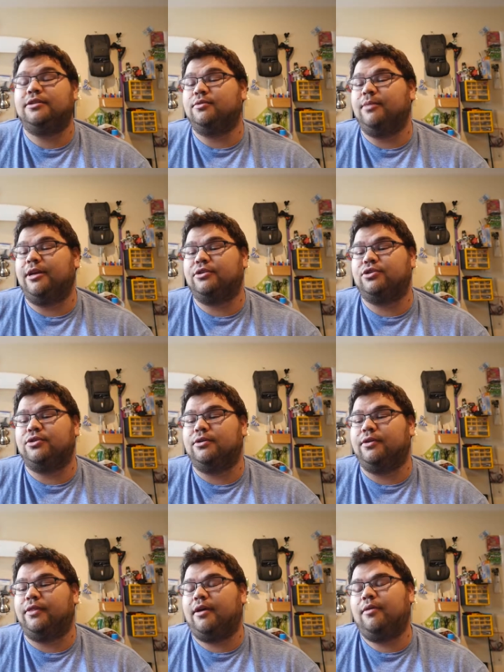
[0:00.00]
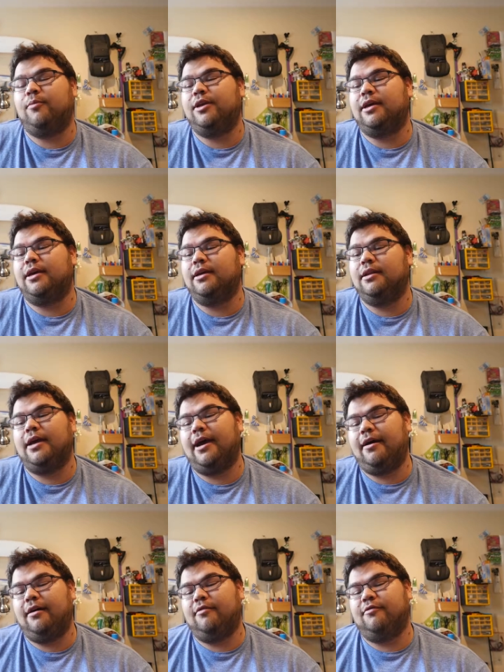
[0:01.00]
to make sure that we can
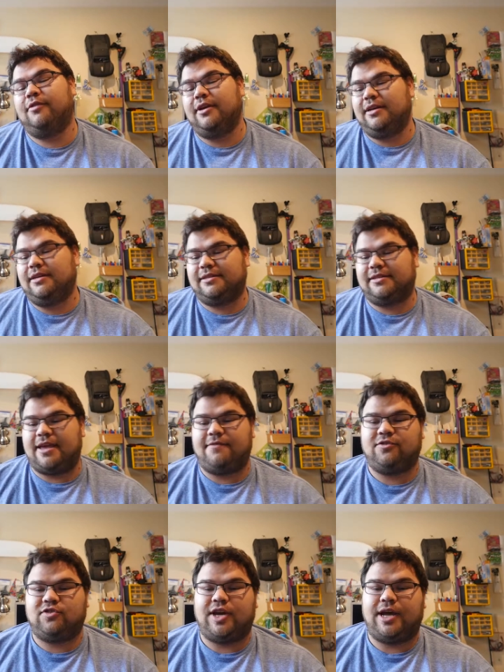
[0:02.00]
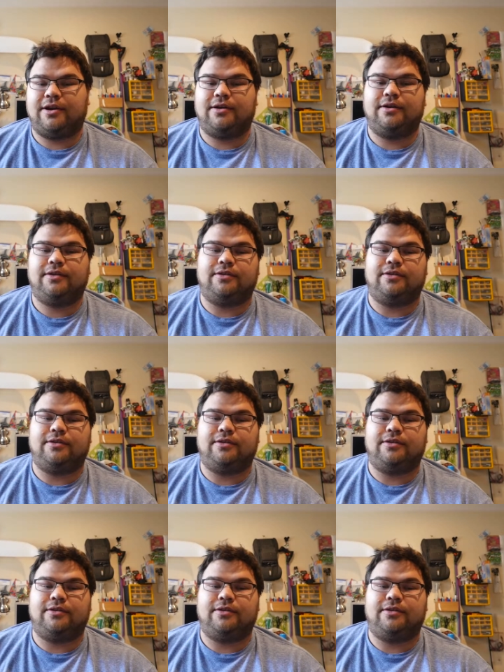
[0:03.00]
have safe chatter.